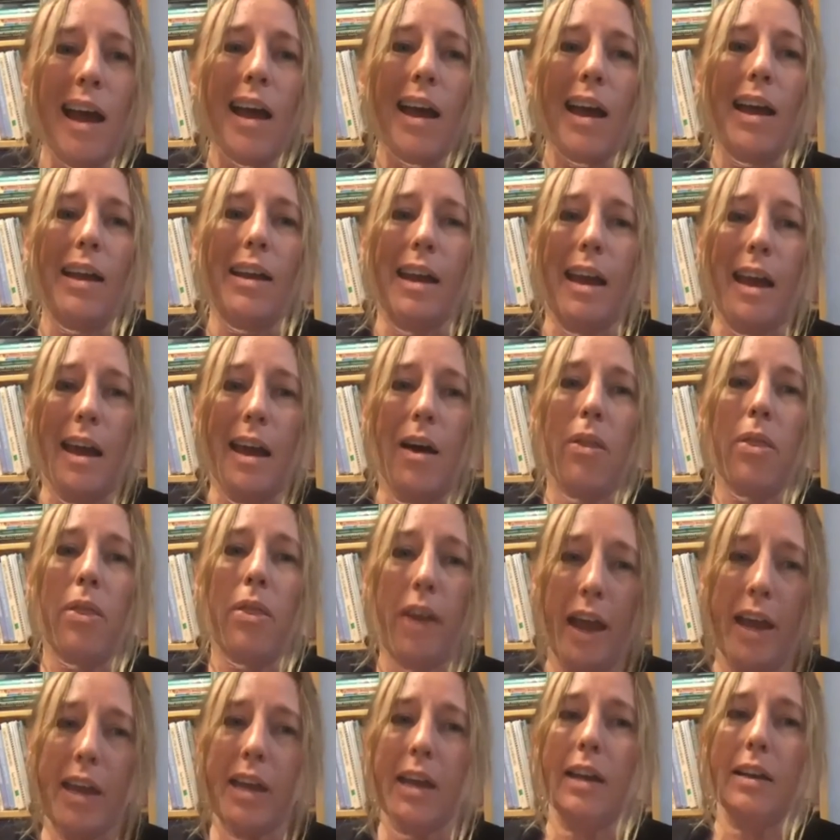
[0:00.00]
and how
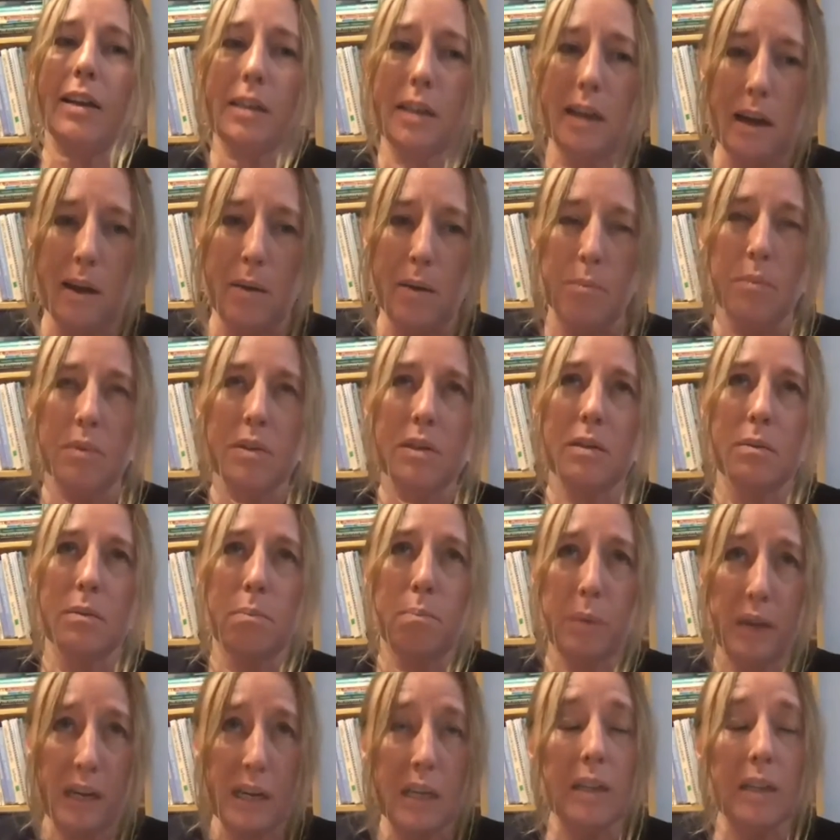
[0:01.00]
they had come to
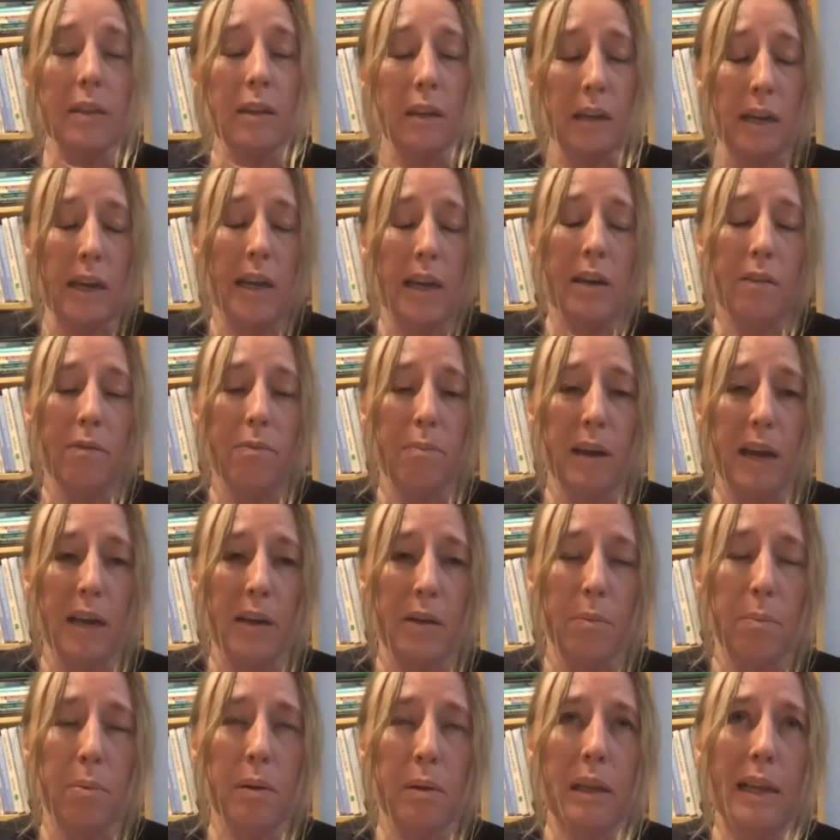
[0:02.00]
be in the Native
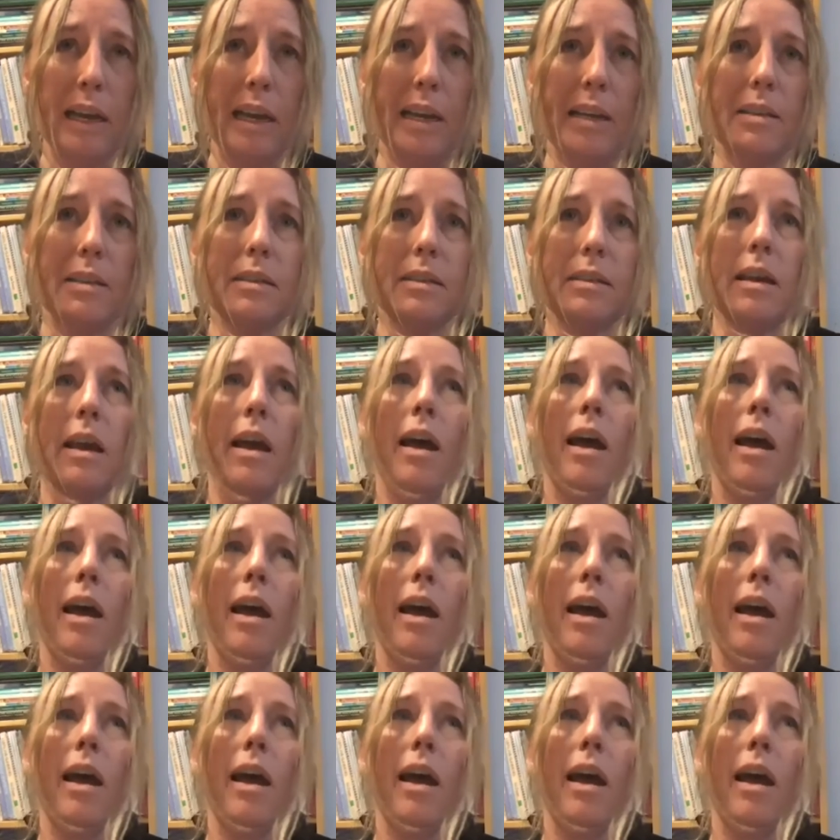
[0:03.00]
Mounted Police,